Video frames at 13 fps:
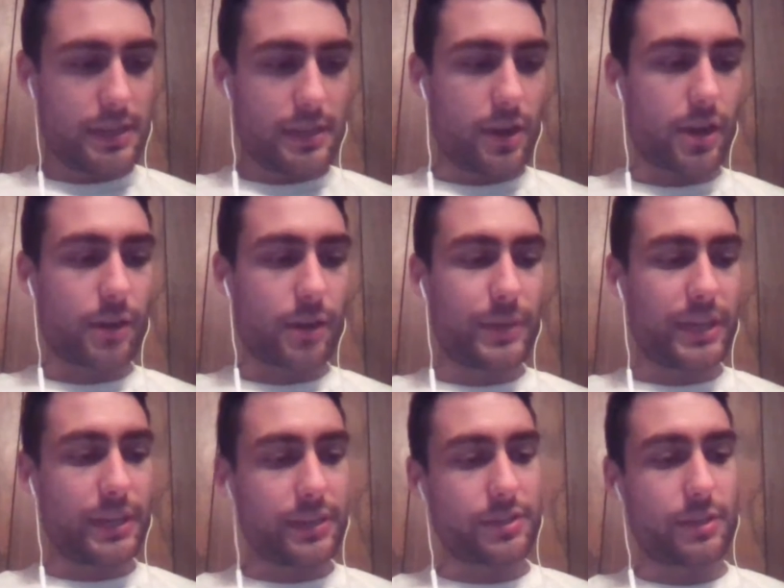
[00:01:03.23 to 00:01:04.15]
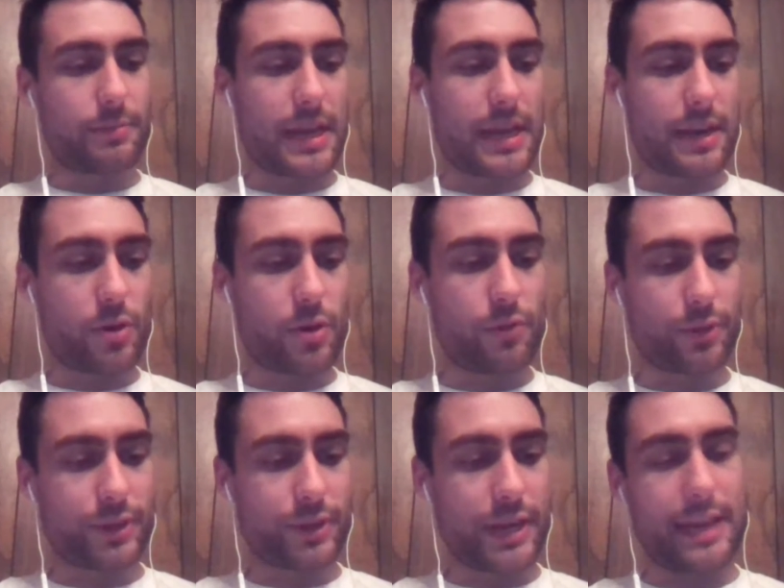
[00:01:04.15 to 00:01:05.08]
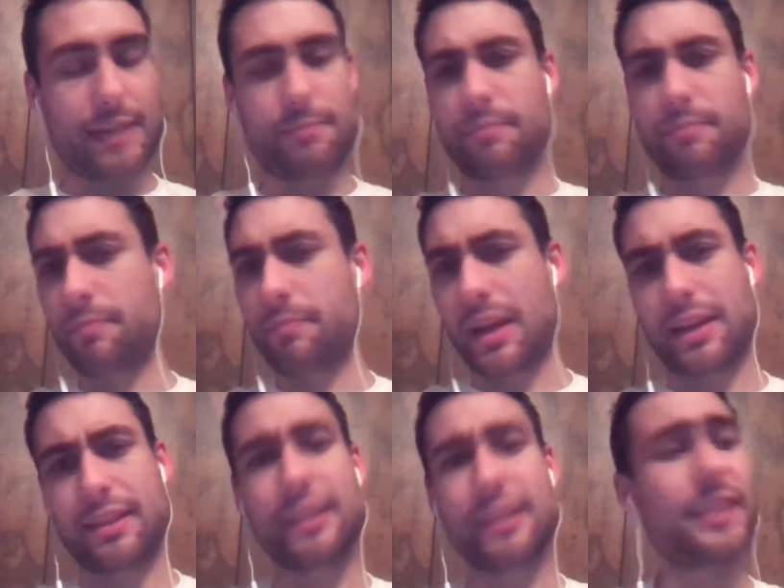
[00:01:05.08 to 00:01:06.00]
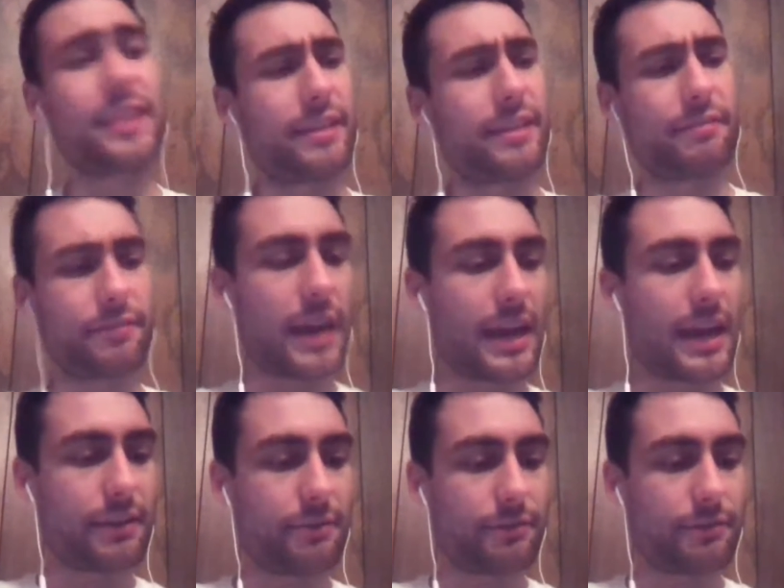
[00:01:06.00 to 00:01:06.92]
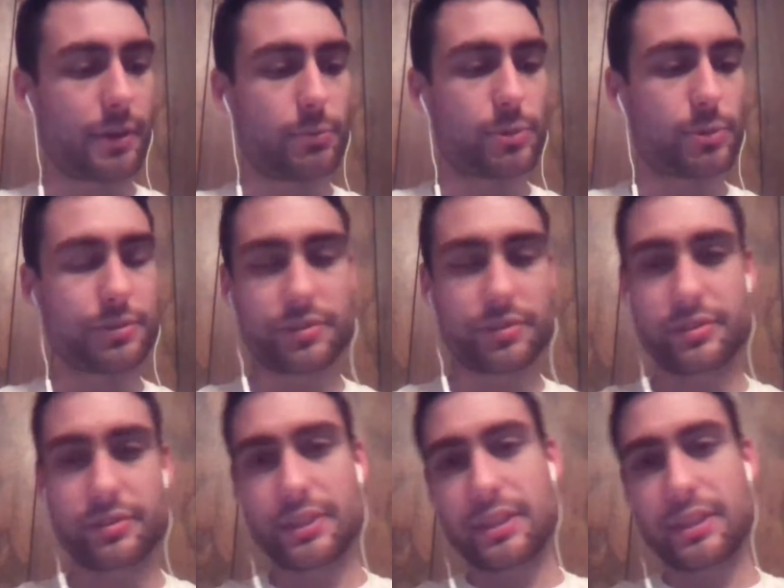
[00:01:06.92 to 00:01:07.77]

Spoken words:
Army somehow overcame, I think they had 5 fumbles.